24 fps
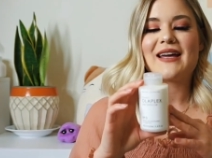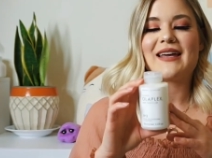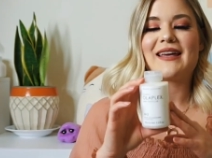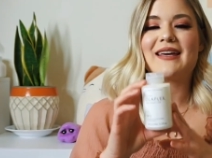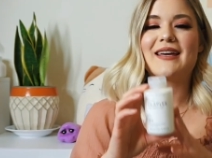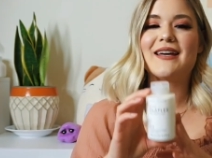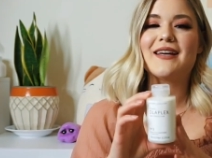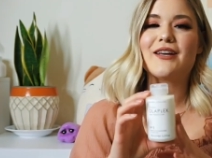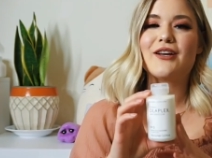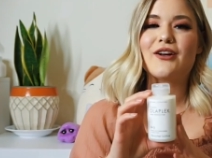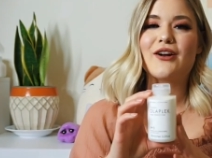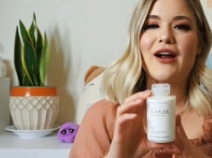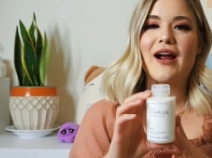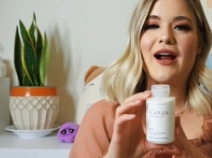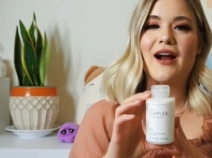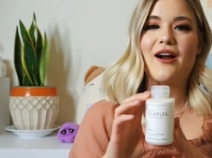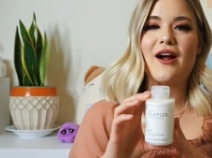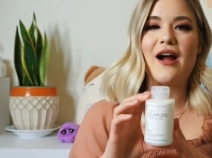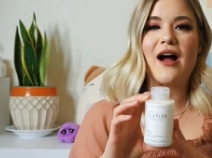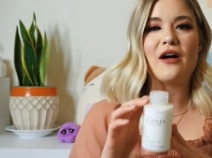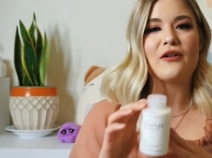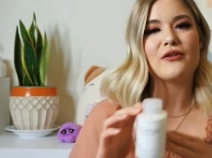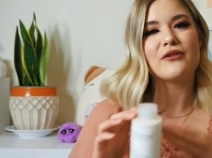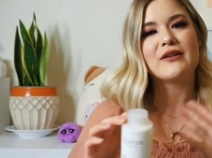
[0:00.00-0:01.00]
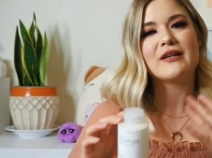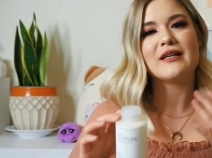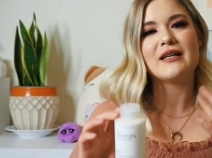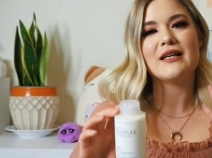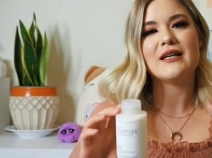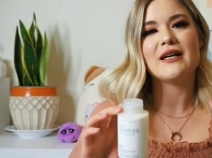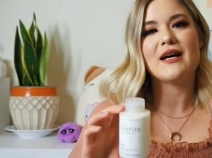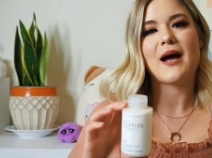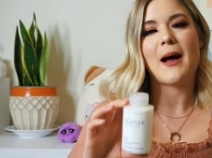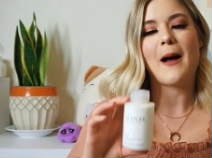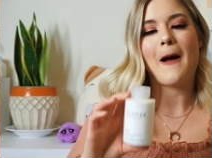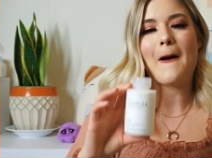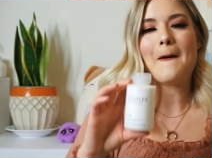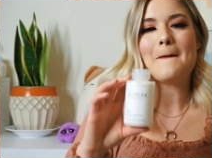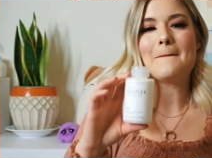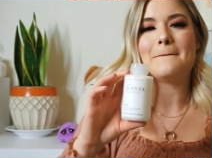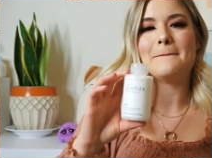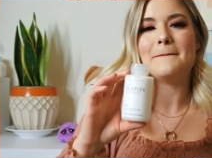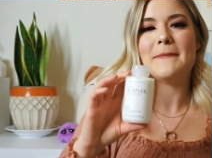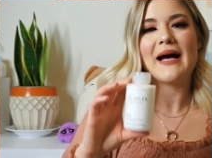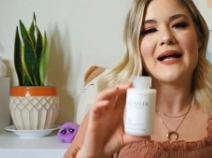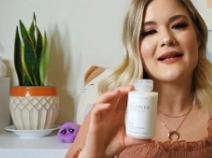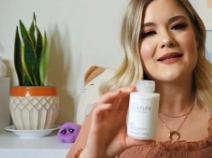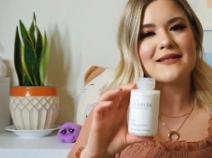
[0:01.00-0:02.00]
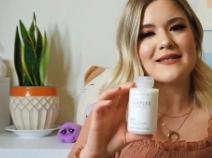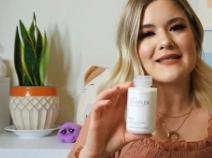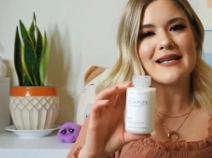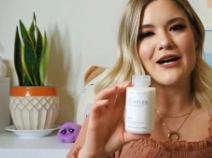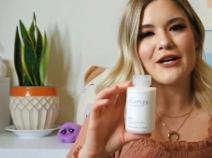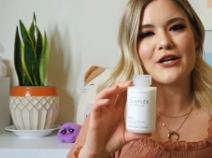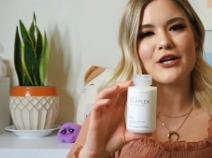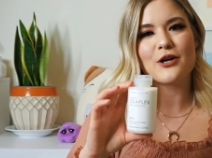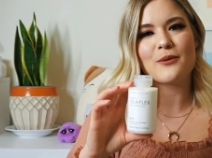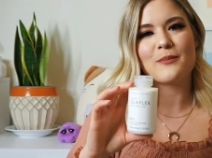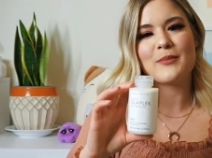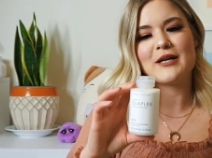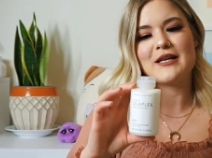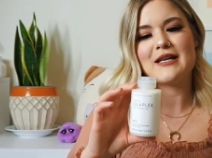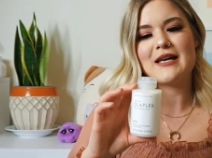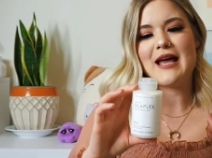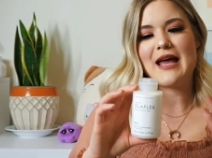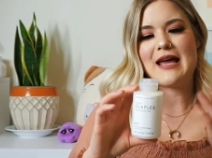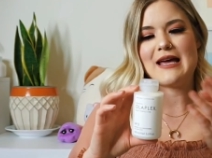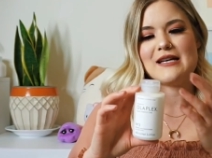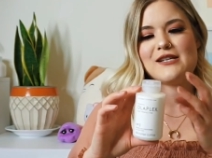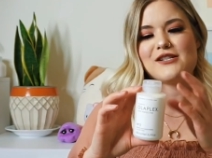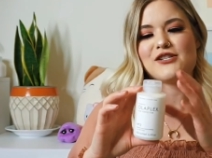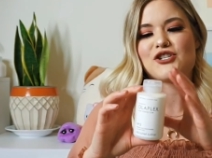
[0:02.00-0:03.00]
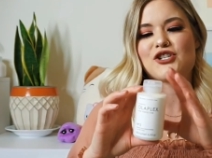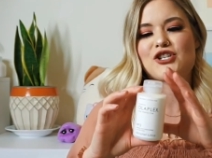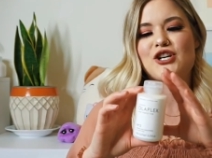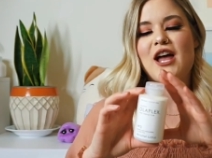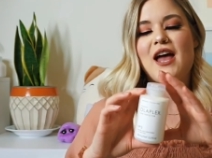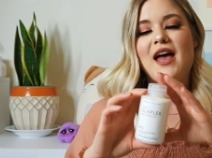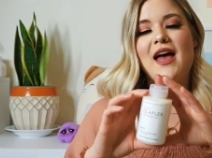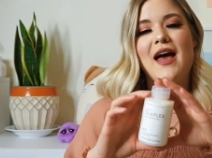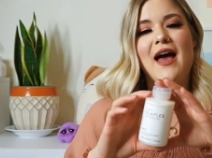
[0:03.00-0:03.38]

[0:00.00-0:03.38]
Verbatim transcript: get your hair healthy, balance out your pH,